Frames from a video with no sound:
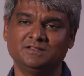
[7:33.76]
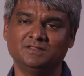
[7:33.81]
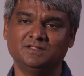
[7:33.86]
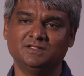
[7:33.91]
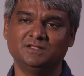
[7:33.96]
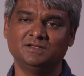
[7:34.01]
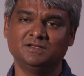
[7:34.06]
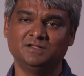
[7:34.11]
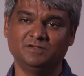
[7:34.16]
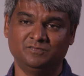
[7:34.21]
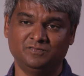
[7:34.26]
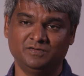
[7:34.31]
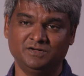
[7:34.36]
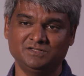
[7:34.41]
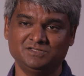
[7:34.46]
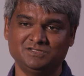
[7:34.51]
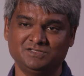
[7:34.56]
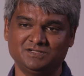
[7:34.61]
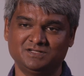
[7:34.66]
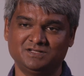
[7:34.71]
the
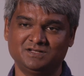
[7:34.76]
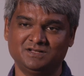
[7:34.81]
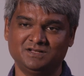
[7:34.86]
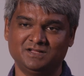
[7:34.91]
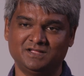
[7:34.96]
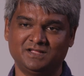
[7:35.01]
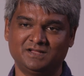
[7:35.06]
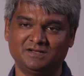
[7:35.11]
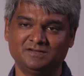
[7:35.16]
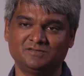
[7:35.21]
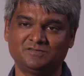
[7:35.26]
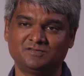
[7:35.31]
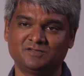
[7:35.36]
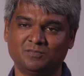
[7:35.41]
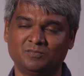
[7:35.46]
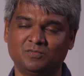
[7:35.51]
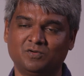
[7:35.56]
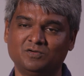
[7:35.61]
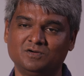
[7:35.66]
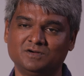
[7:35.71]
definitional and
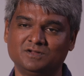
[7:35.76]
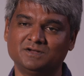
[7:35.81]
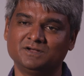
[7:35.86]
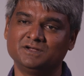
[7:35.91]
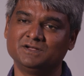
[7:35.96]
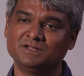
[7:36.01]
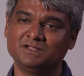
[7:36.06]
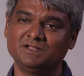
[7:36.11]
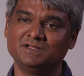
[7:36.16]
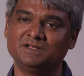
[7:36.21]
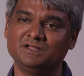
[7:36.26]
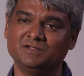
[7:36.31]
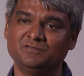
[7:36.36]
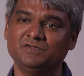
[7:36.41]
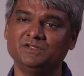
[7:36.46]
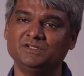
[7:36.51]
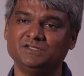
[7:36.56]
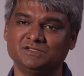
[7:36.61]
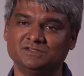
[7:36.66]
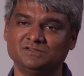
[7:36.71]
subalternity
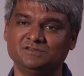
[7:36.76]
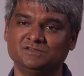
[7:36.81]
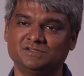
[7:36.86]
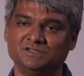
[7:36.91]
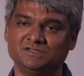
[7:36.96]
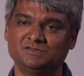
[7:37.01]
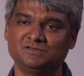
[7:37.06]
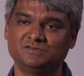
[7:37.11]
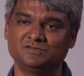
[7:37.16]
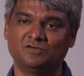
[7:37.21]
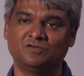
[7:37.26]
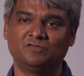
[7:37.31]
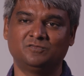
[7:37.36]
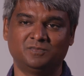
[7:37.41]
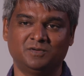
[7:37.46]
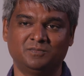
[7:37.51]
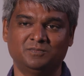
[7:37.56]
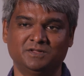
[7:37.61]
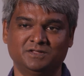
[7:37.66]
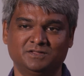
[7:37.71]
deficiencies of
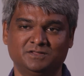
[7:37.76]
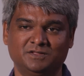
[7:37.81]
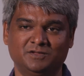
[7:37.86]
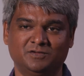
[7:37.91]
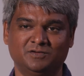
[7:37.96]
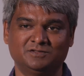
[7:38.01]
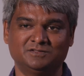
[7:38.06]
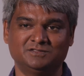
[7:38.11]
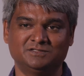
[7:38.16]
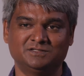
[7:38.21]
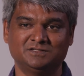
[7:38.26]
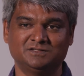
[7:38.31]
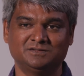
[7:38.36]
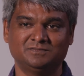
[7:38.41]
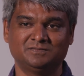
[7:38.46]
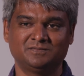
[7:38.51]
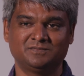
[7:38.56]
public theology.